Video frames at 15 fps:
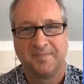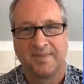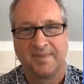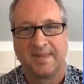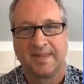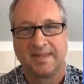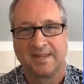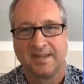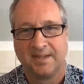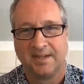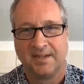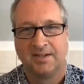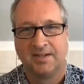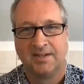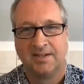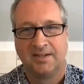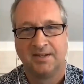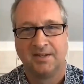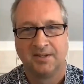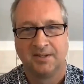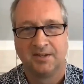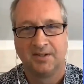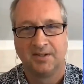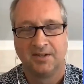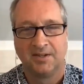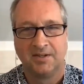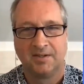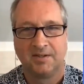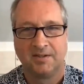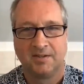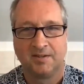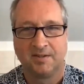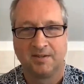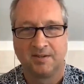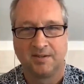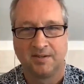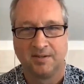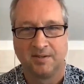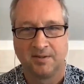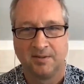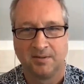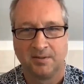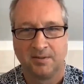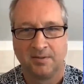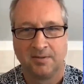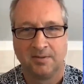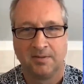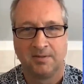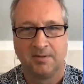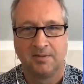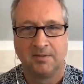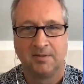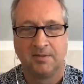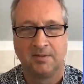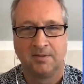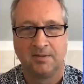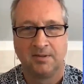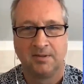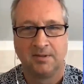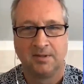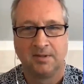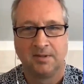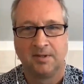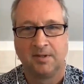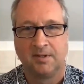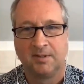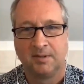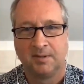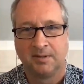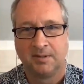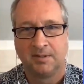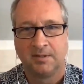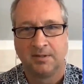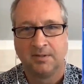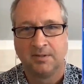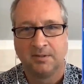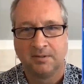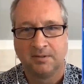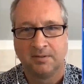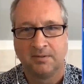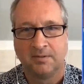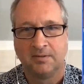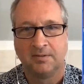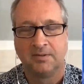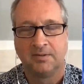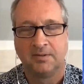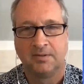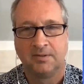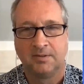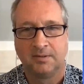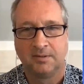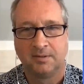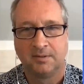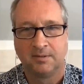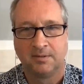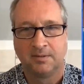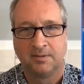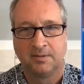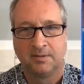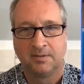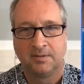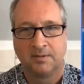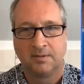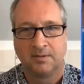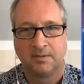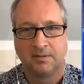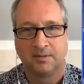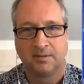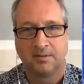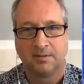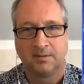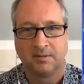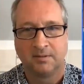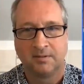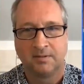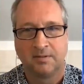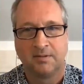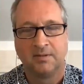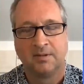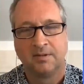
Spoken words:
The person shown says nothing.